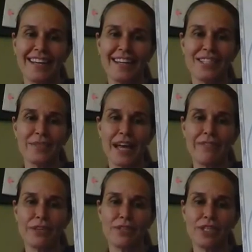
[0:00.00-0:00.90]
So we have
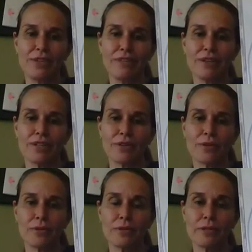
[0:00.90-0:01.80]
those two different
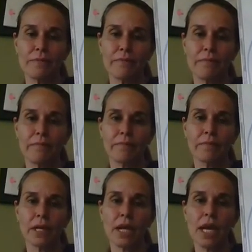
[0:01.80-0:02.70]
circles.
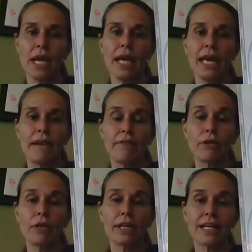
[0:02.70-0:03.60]
If you
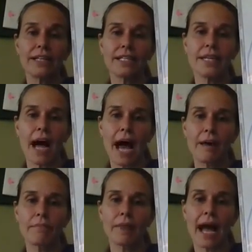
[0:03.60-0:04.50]
look at the
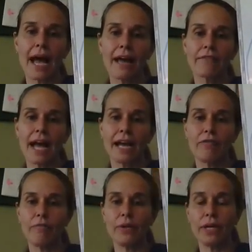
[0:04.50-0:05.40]
top, I have kind
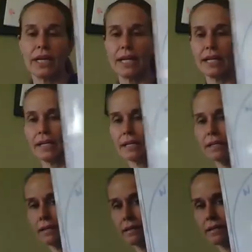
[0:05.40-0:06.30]
of put in,
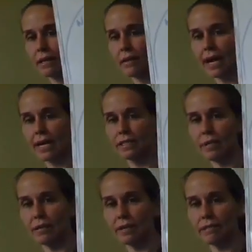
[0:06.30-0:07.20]
now guys,
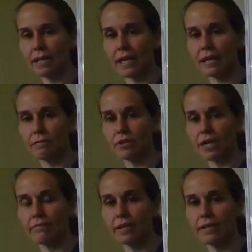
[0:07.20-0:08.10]
bear with me. I'm trying
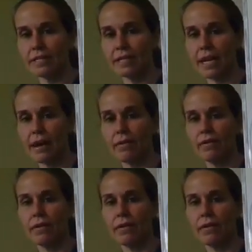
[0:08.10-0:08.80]
to figure this out.